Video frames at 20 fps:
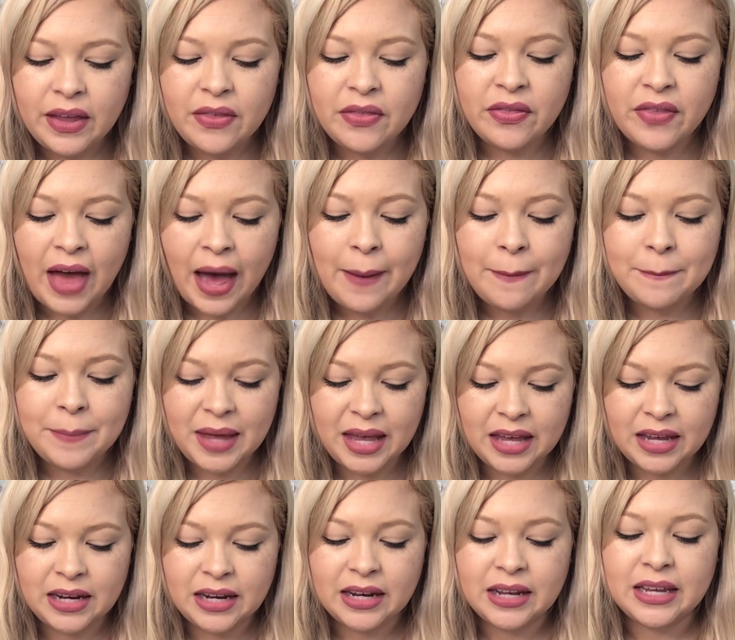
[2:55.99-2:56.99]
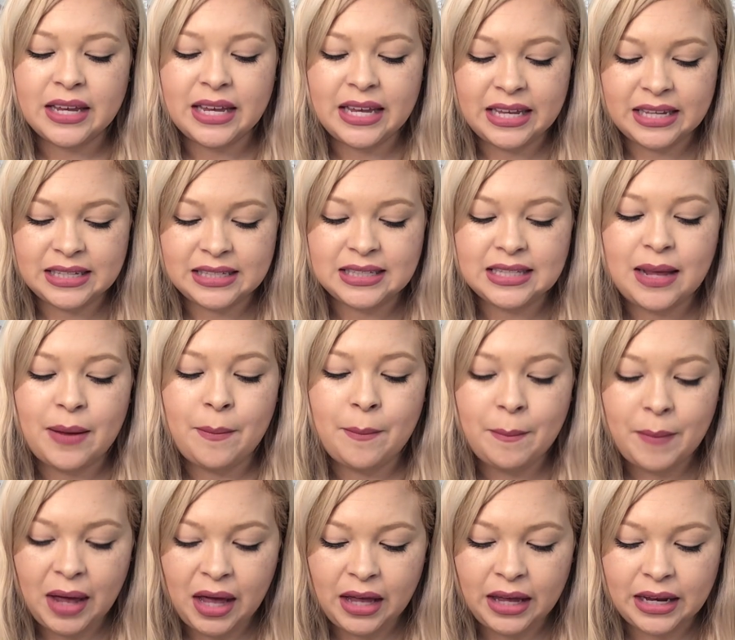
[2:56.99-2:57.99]
That pen is
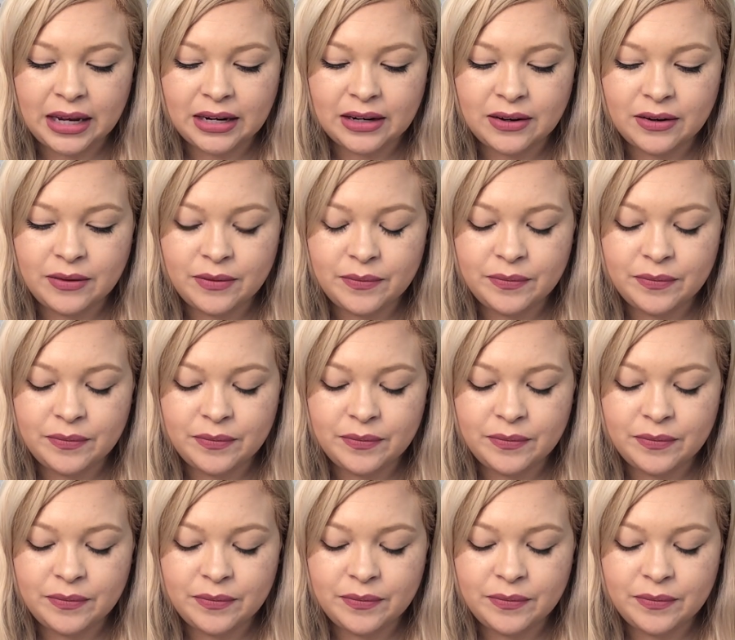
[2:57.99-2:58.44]
mine.